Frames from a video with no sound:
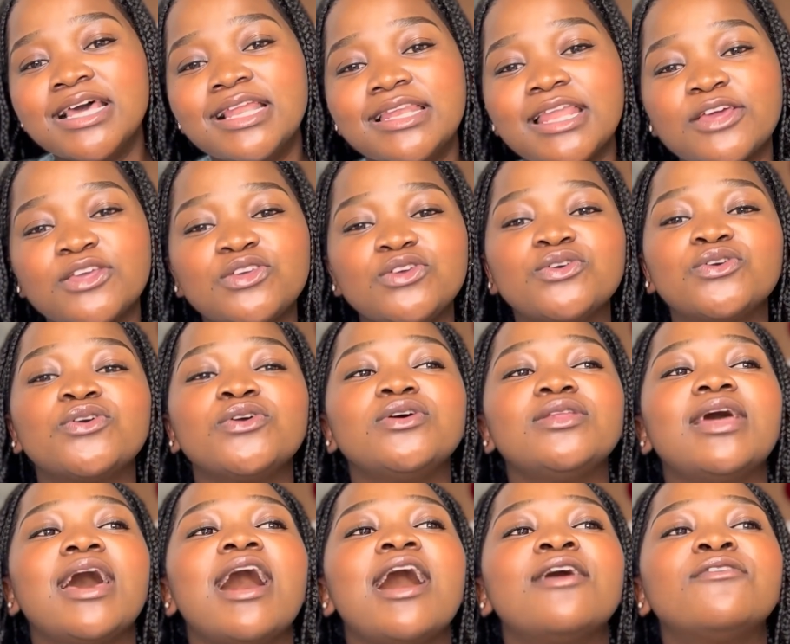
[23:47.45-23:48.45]
Like you could
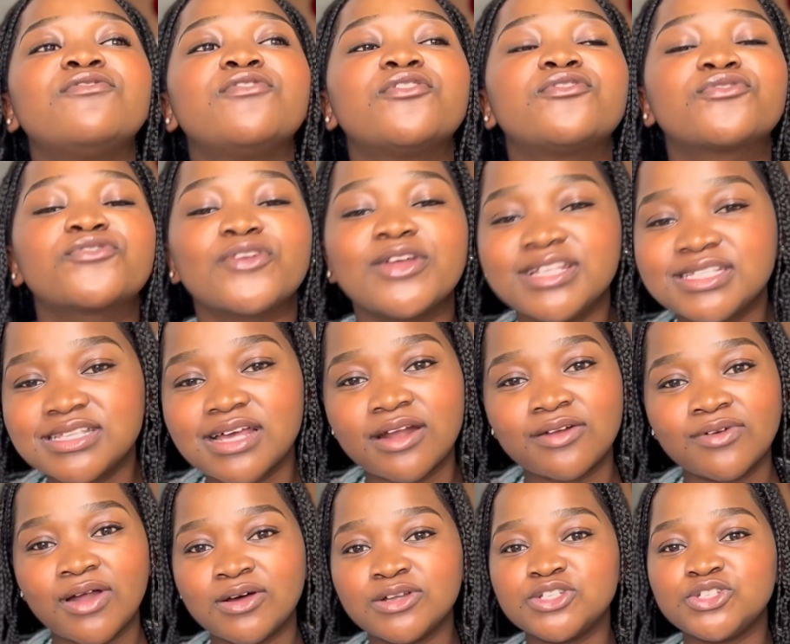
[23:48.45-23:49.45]
have friends
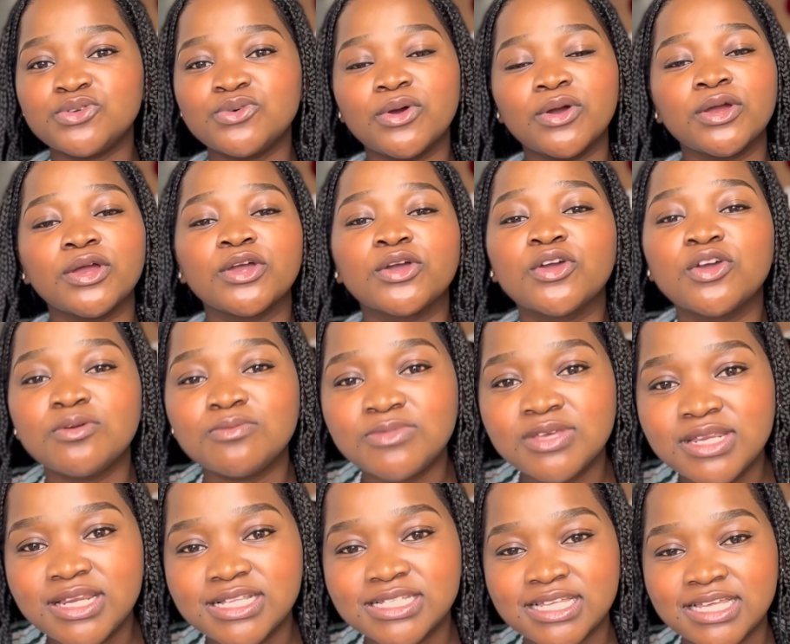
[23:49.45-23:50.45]
around you or a
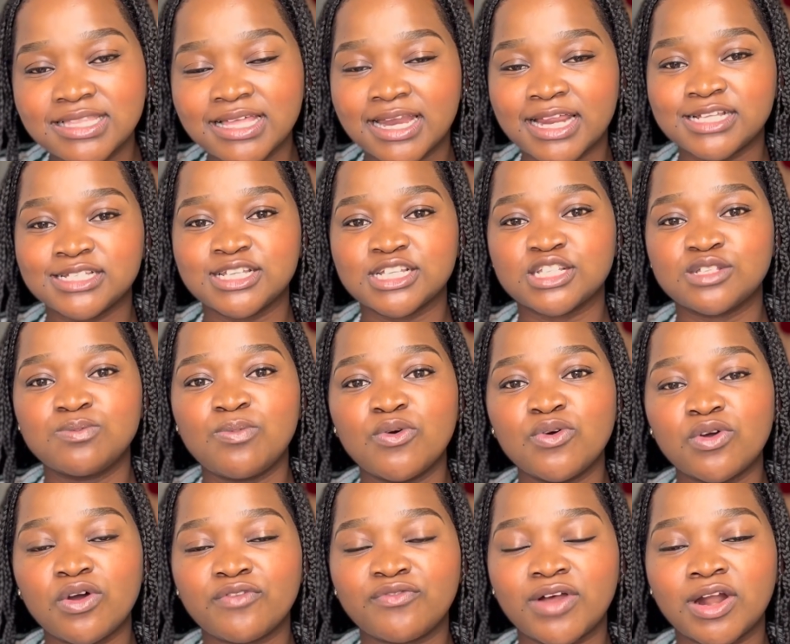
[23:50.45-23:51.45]
community that I just
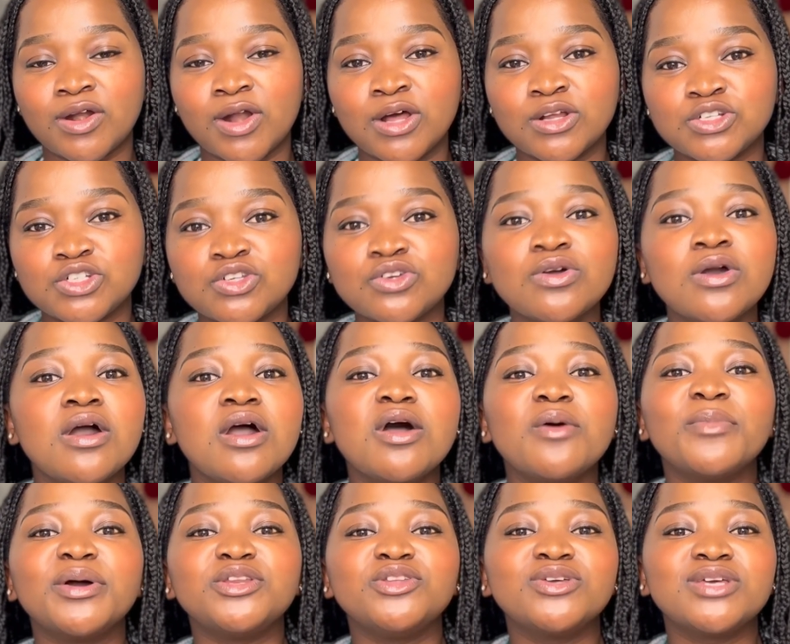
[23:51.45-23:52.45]
spoke of around you,
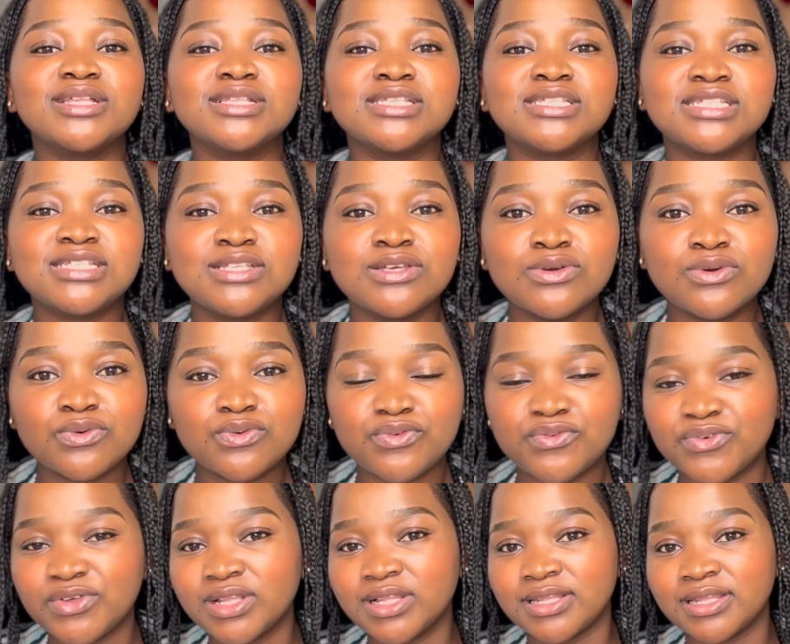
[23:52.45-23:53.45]
but you can still
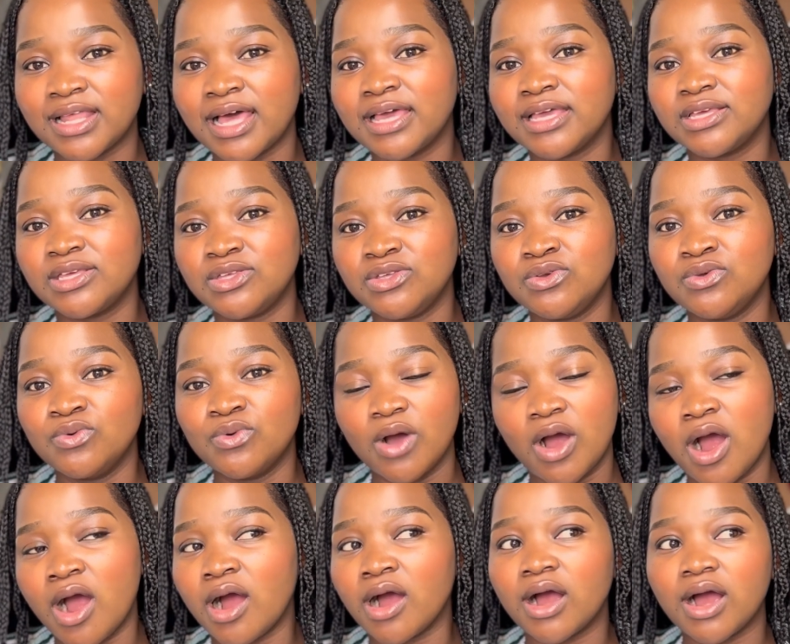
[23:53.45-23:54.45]
feel like you
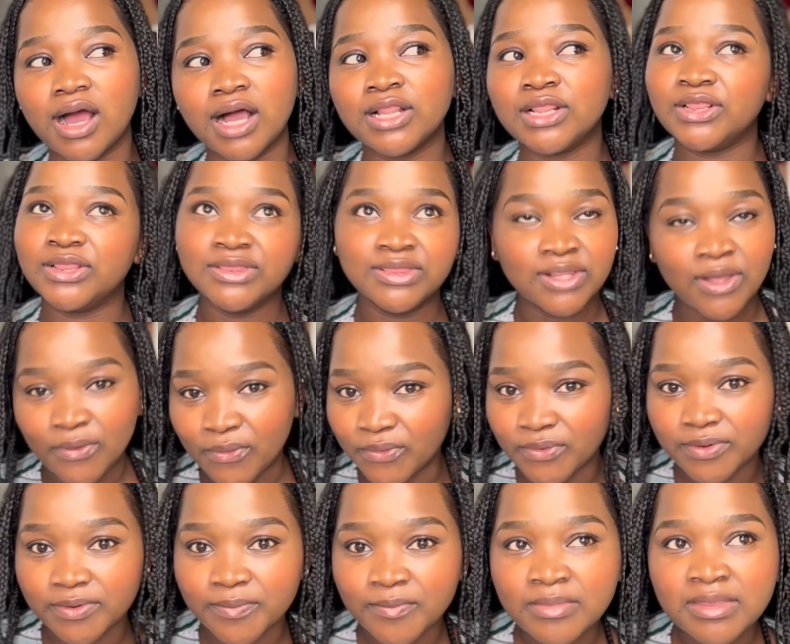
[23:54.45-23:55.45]
are
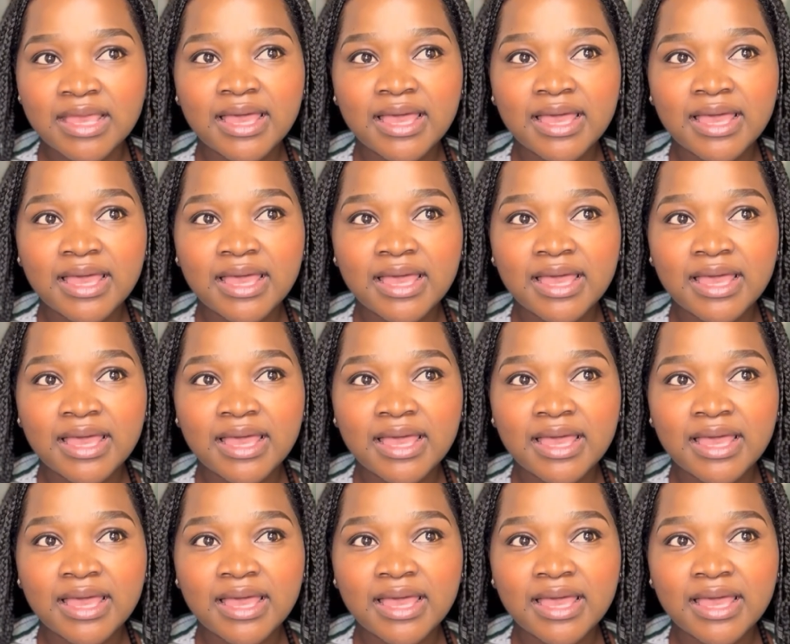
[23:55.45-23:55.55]
alone.